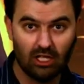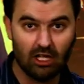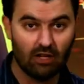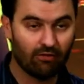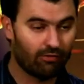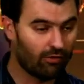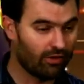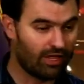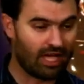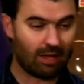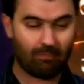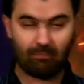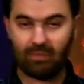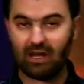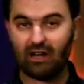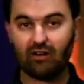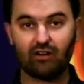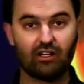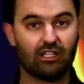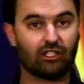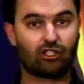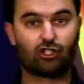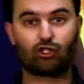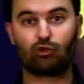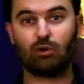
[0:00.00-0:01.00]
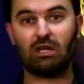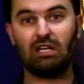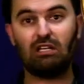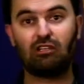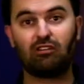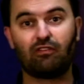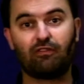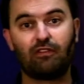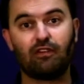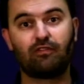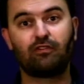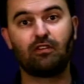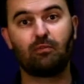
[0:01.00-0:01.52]
For that period, it's 20 to
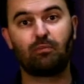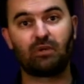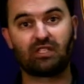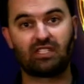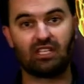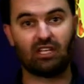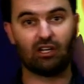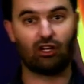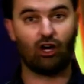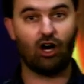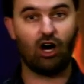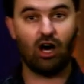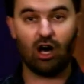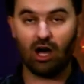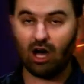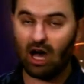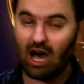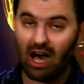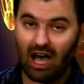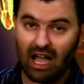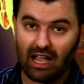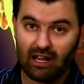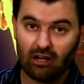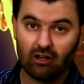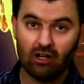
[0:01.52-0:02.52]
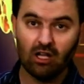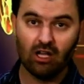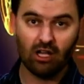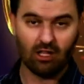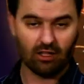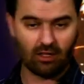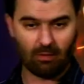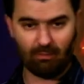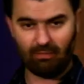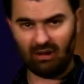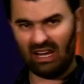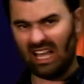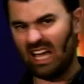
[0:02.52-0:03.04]
50% higher.
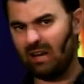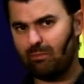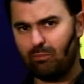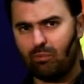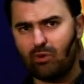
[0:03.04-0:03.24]
The blood